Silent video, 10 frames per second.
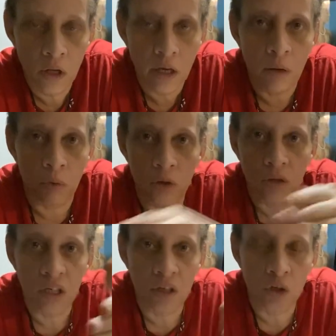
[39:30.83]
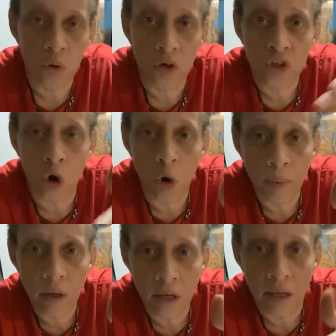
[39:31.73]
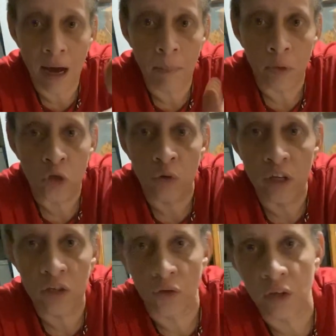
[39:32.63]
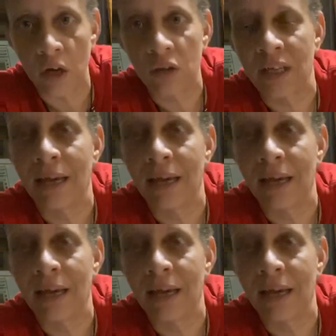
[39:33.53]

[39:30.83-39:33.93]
And when you see the doors open and the opportunities are there, take